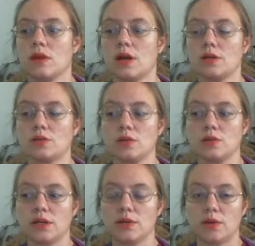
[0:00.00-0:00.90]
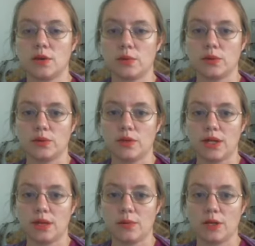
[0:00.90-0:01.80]
I don't know that I ever uploaded the
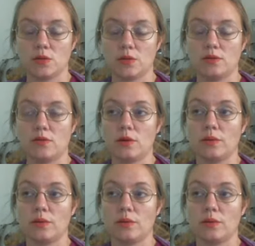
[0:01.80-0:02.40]
campaign 24